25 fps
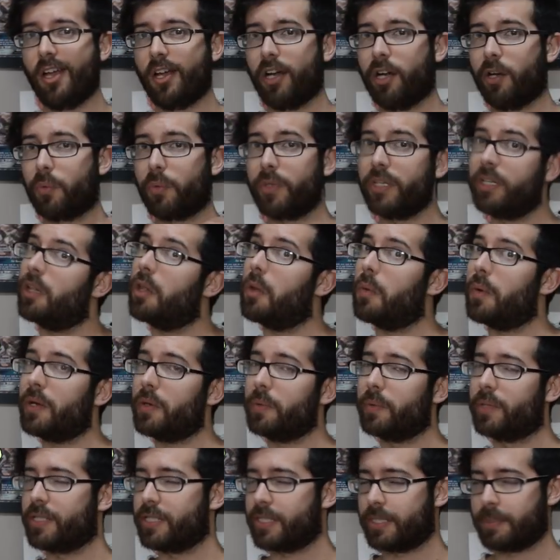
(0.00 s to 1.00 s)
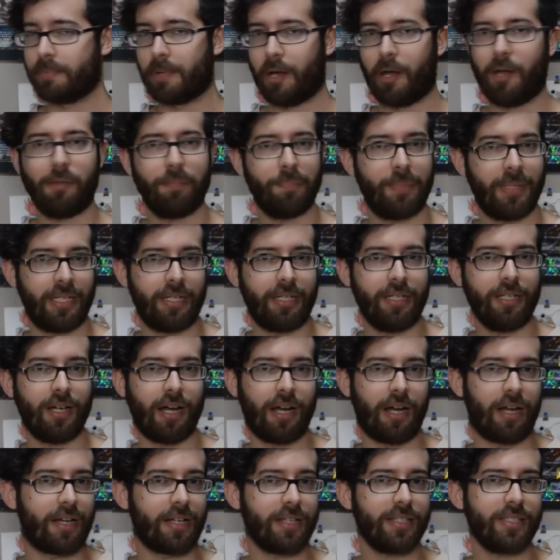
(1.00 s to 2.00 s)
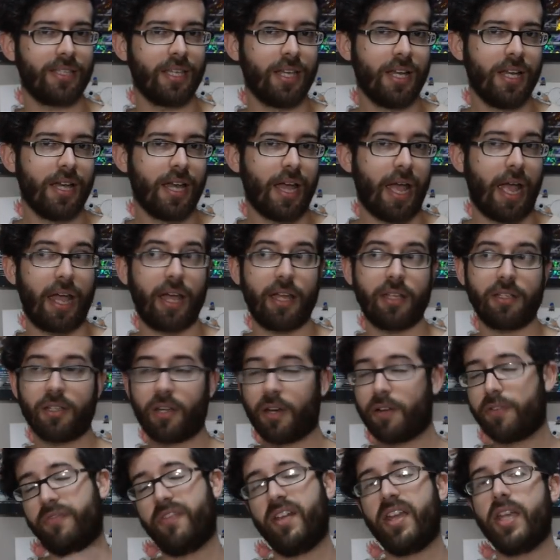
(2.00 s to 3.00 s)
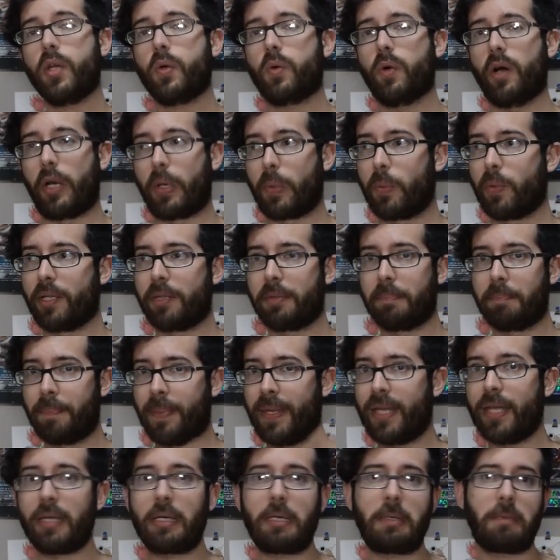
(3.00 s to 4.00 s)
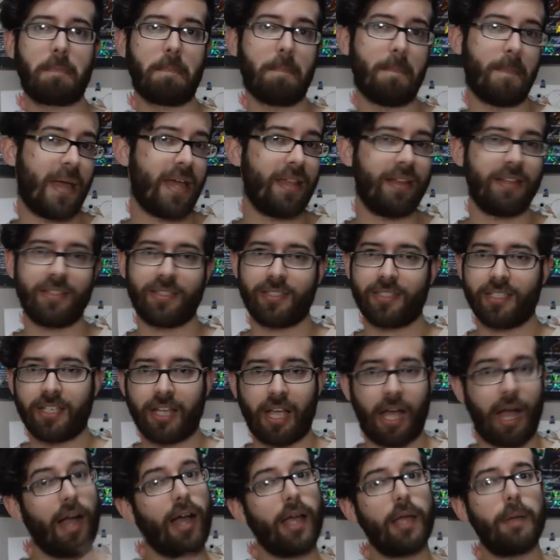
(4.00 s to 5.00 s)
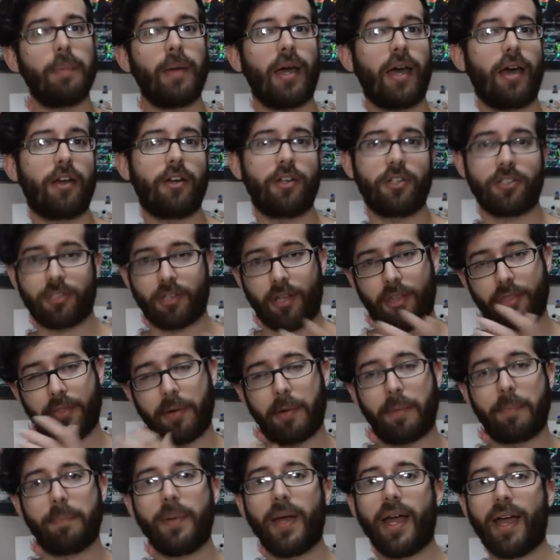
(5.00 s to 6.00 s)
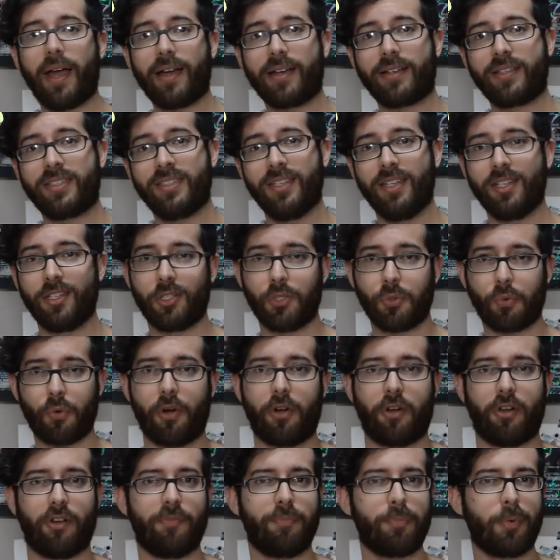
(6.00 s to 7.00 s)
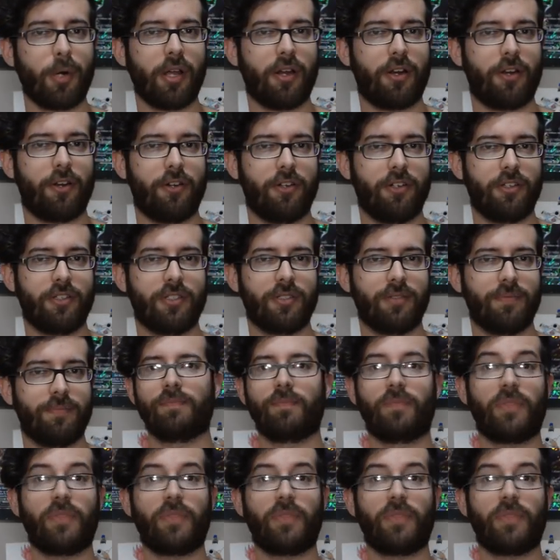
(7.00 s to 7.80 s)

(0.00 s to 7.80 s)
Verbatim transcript: A real one with small beady eyes, and a fake one with big menacing eye patterns on their backs to ward off predators.